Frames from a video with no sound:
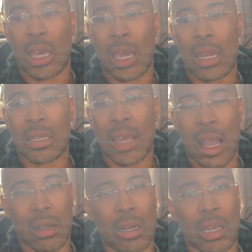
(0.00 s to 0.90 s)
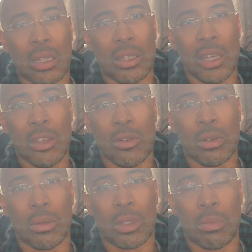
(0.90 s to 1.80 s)
And is that going to continue
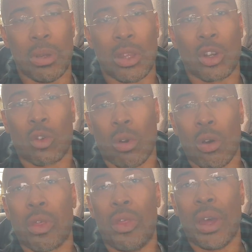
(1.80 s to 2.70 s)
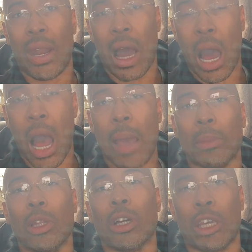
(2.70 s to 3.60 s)
to be the growth that
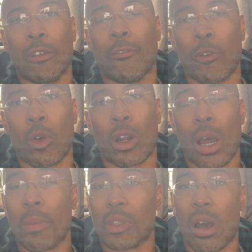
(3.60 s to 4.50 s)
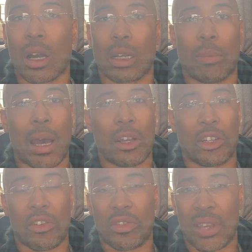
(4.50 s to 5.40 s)
I'm looking for? And I'm talking about
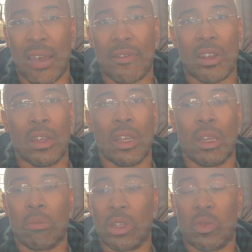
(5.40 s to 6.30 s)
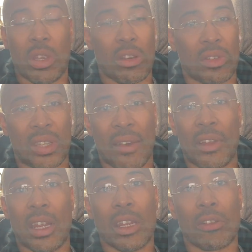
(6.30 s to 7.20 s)
between your
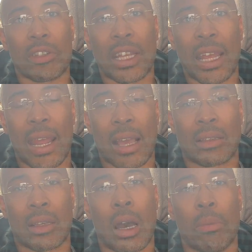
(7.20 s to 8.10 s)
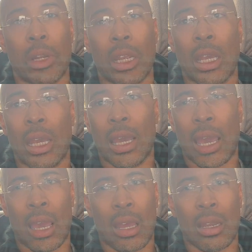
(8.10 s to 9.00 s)
7 and your 10x company.
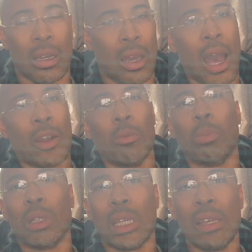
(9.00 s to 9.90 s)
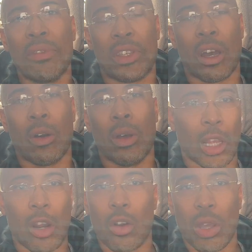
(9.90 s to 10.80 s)
And I don't believe so.
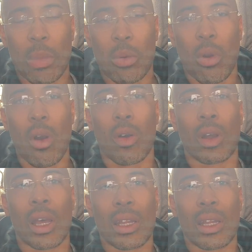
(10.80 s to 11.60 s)
Now, don't get me wrong.